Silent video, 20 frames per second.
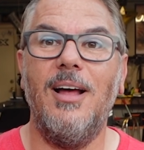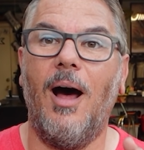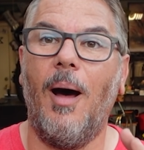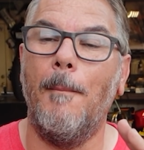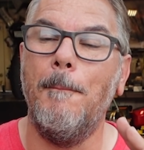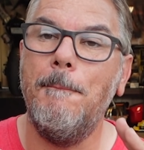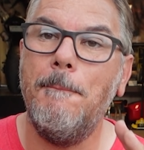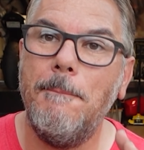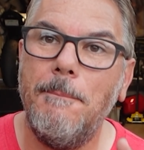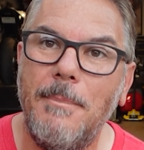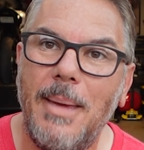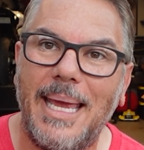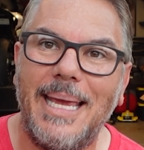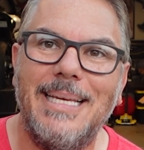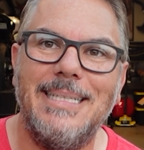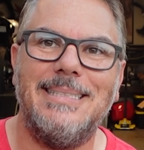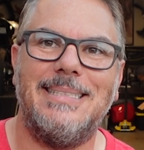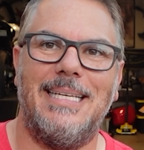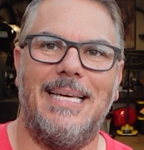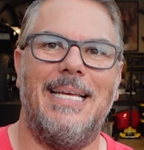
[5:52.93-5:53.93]

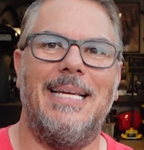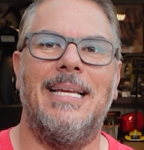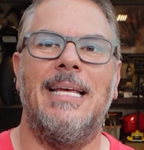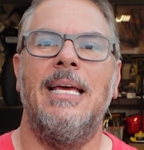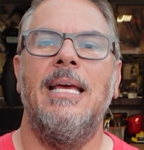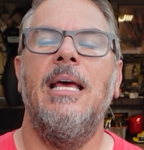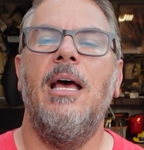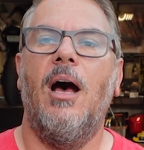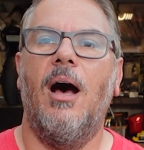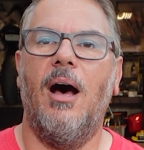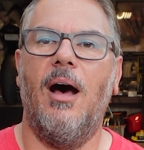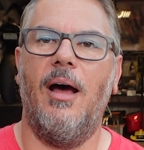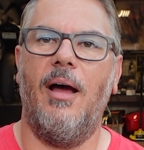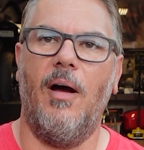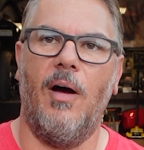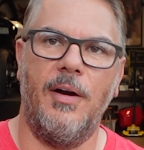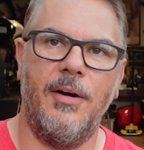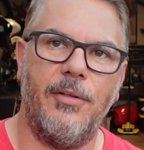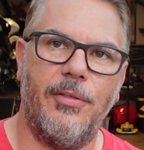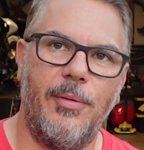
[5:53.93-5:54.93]
amazing
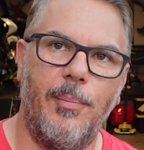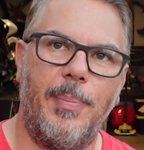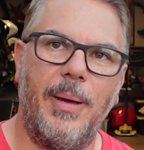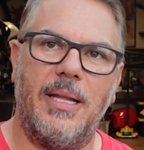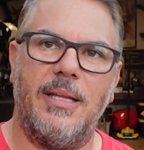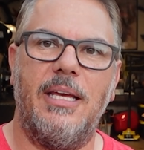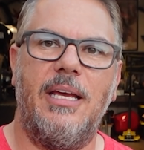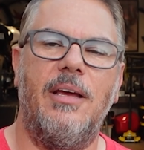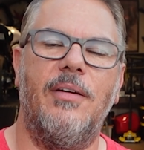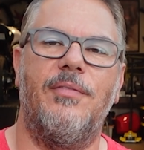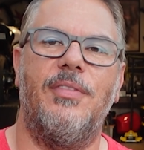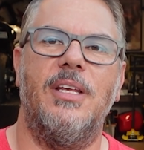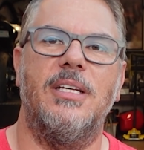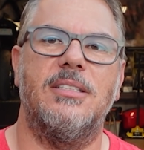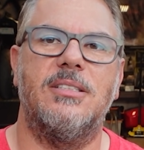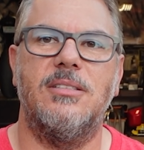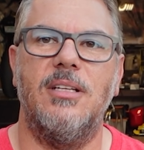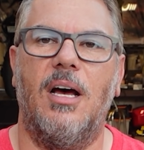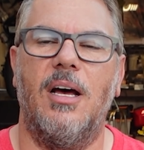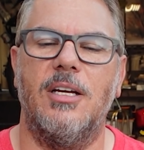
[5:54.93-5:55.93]
under the belly of
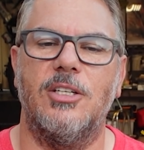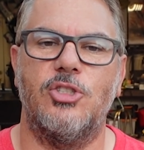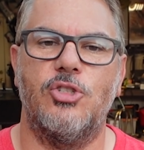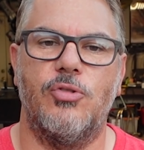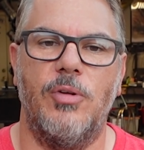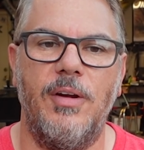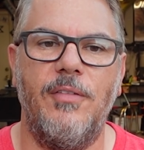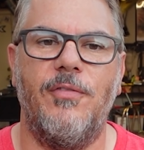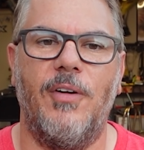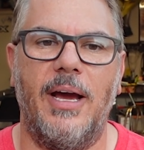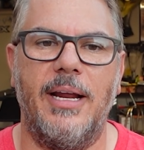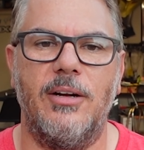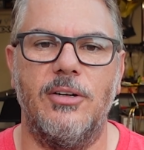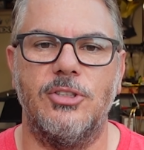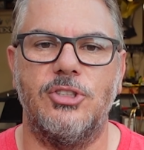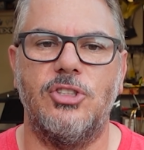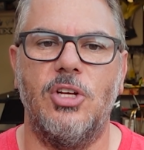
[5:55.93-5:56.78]
this Streetfighter.